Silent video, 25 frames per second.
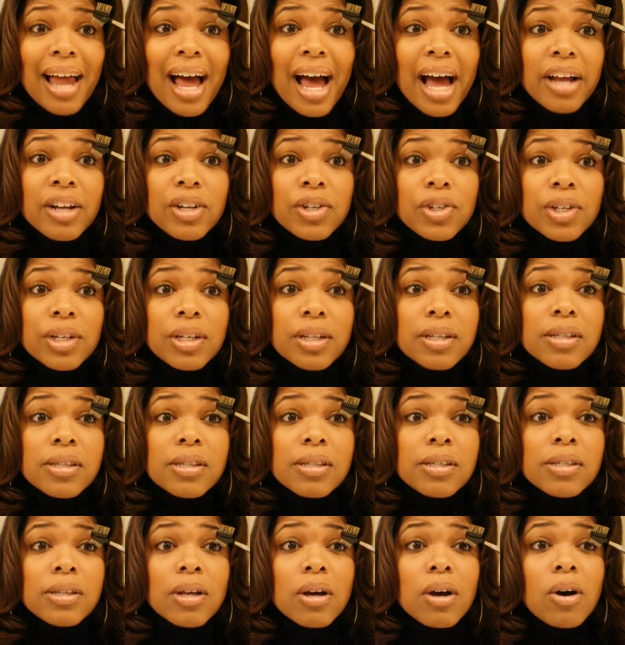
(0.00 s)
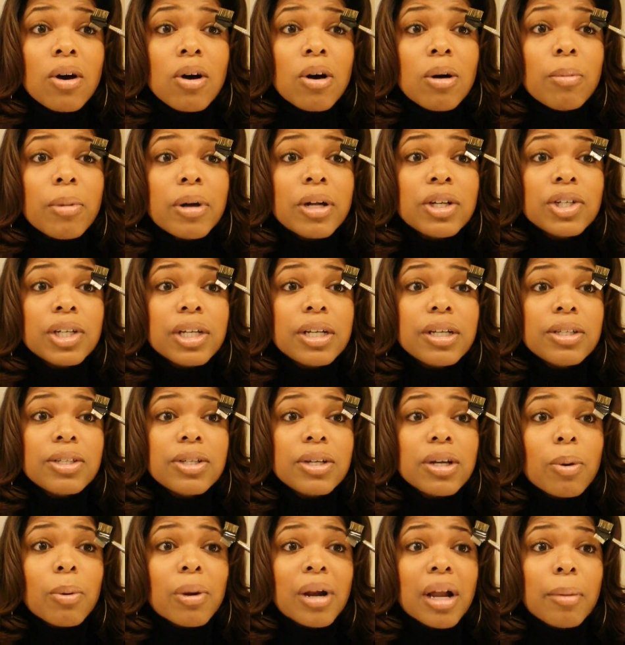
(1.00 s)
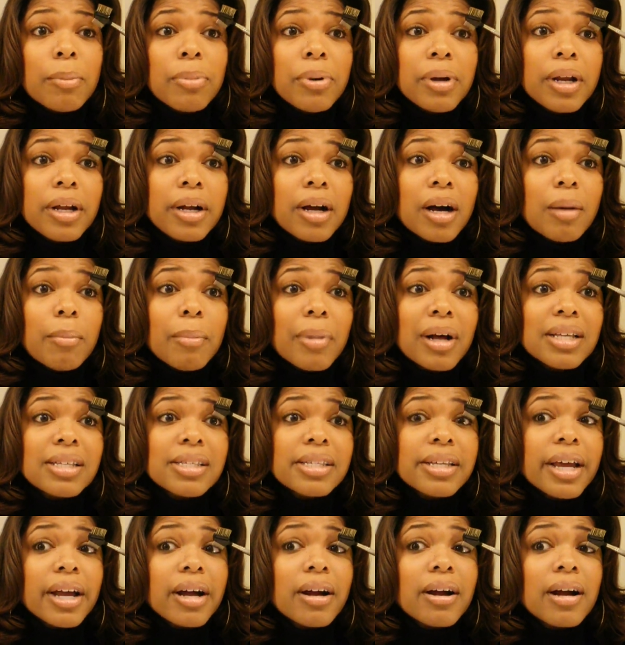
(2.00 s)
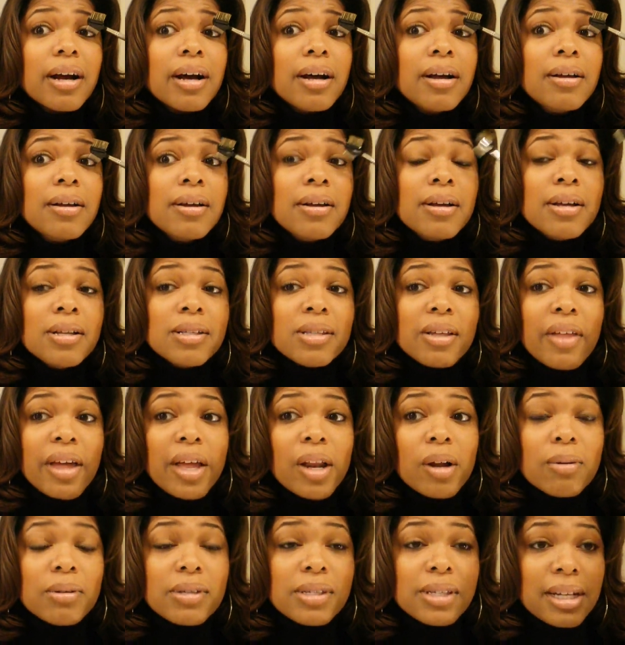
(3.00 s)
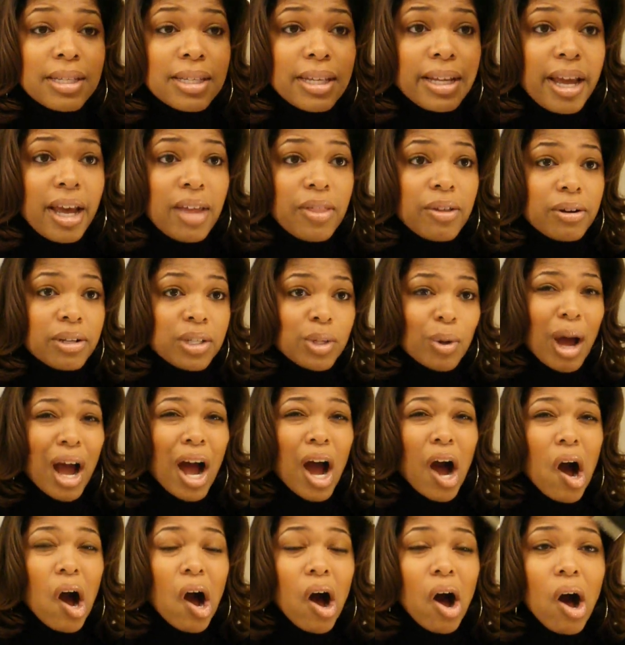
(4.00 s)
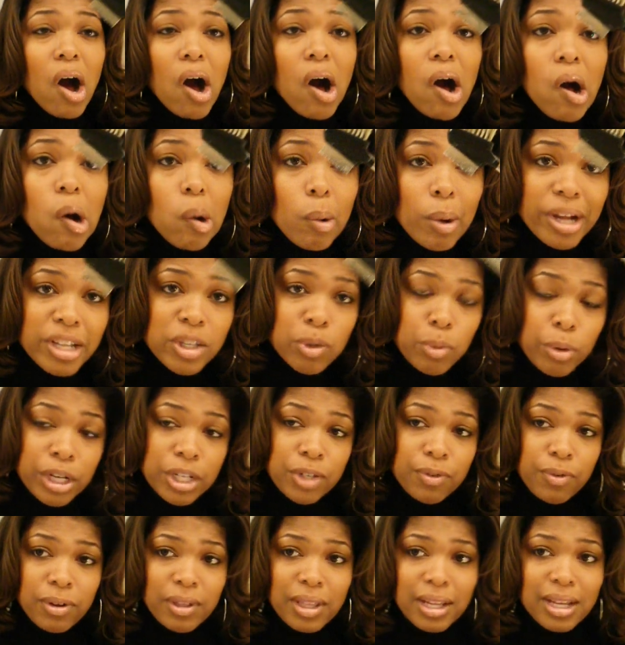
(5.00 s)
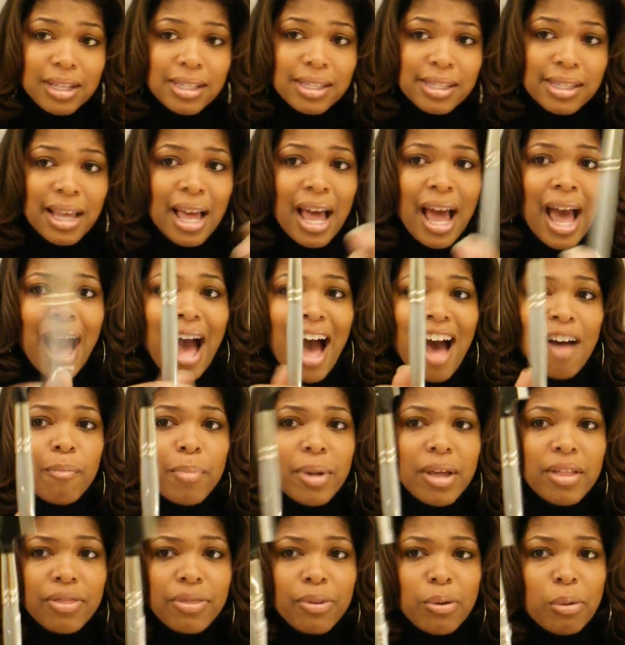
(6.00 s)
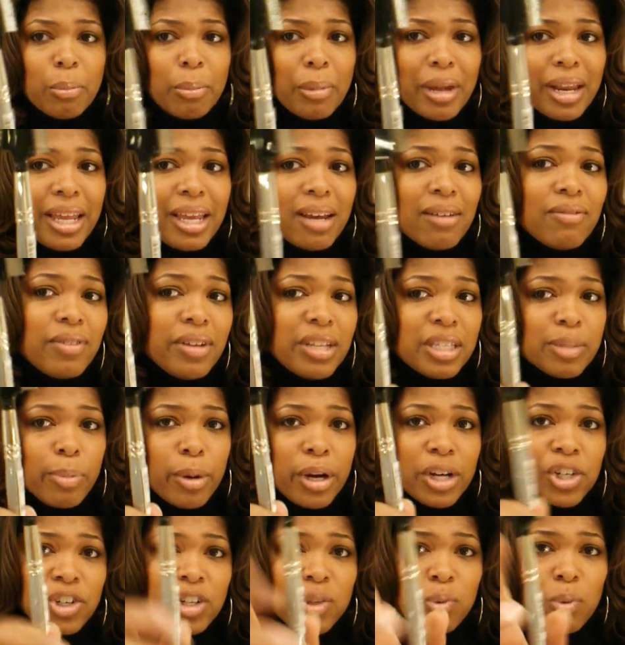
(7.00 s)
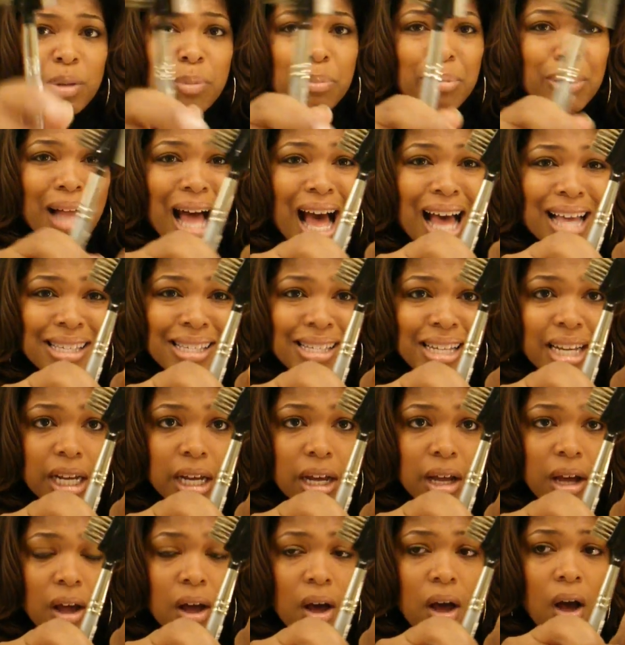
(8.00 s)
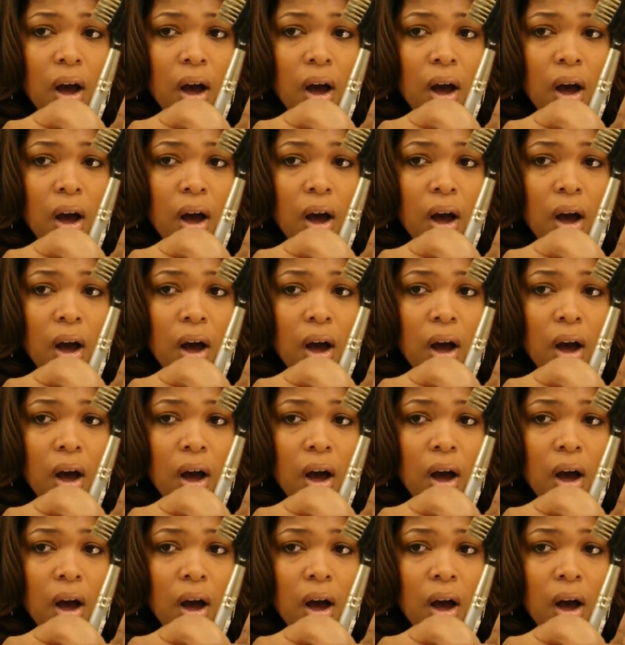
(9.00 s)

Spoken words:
lashes so much easier when I'm putting on mascara so they don't stick together. So I always reach for this. I've been through many of these brushes with plastic